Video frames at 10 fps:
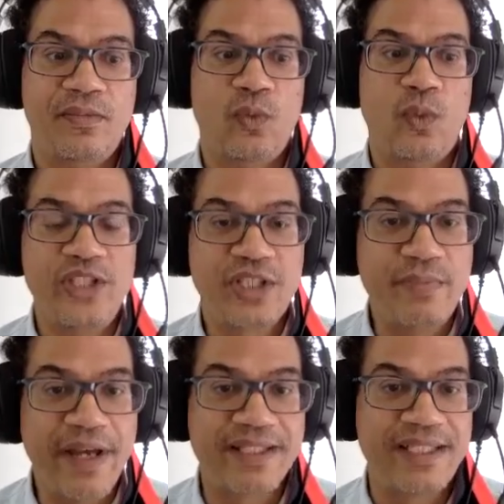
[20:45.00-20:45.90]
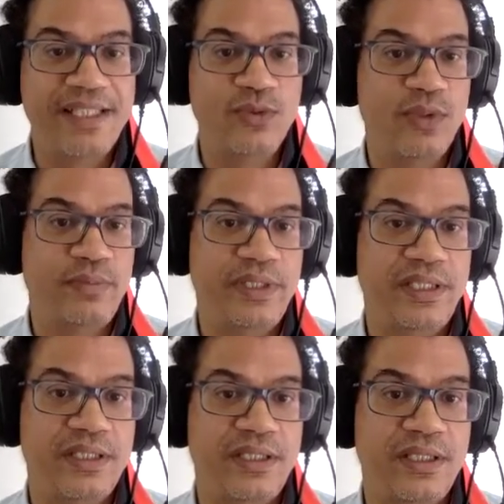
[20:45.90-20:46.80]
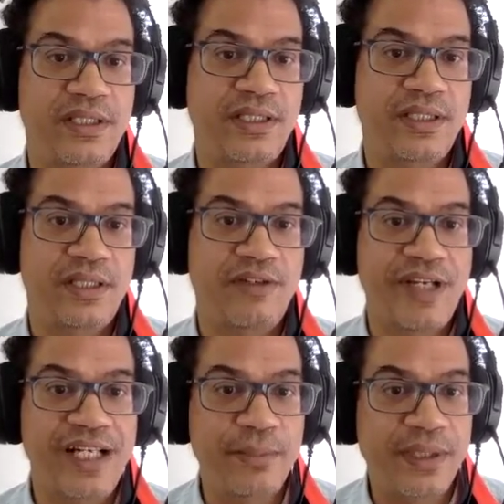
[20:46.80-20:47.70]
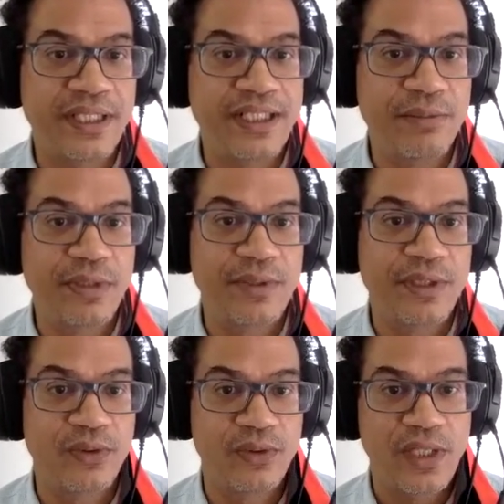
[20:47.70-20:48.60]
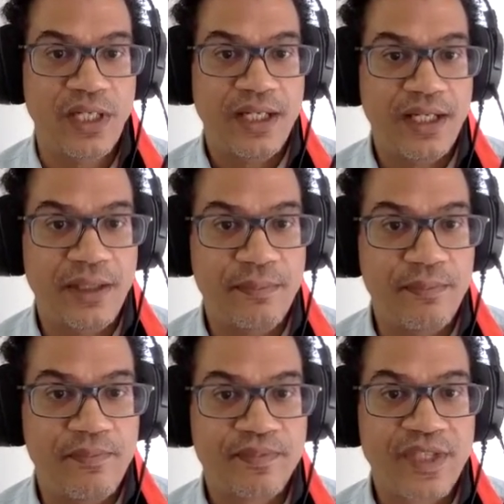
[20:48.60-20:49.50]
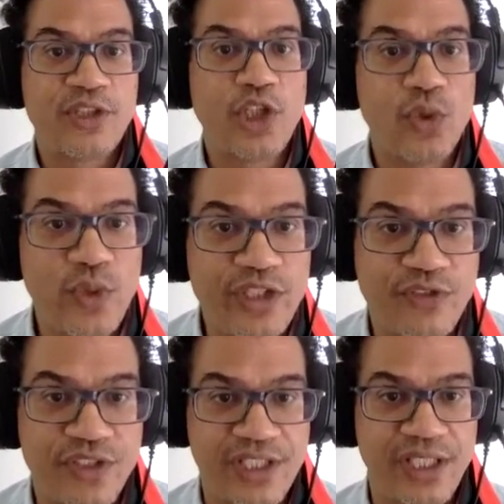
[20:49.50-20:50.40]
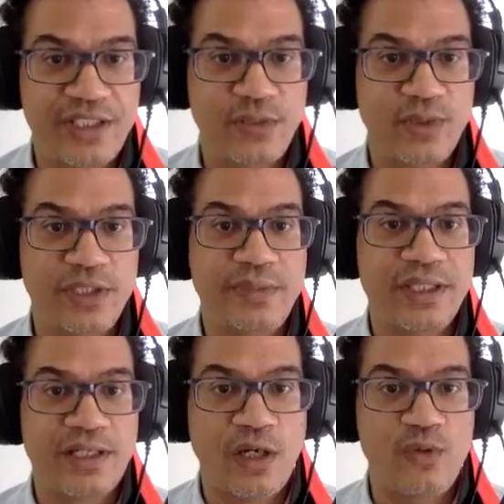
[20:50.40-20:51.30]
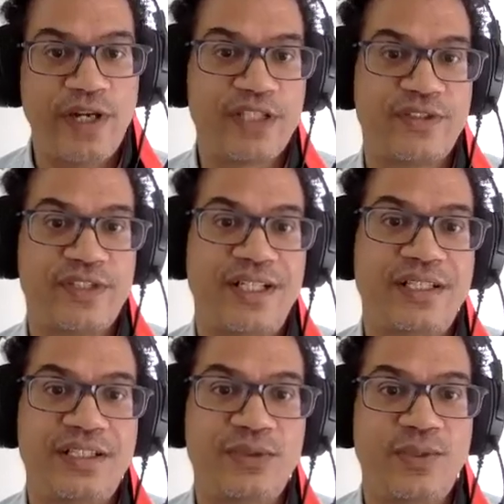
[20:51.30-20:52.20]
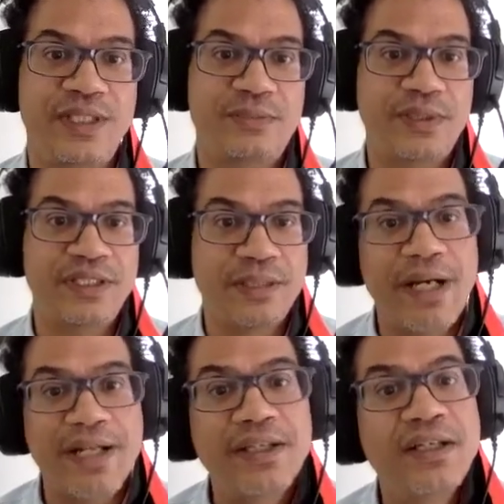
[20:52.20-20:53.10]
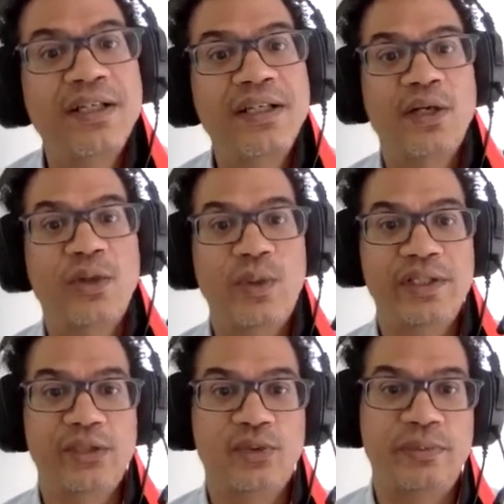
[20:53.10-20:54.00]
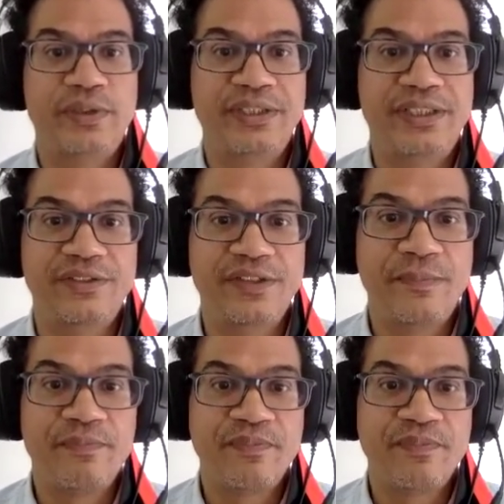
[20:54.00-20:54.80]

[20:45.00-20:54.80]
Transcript: which vaccine will be available in Namibia, through which facility. Will it be the COVAX facility? Will it be some other way that we'll be receiving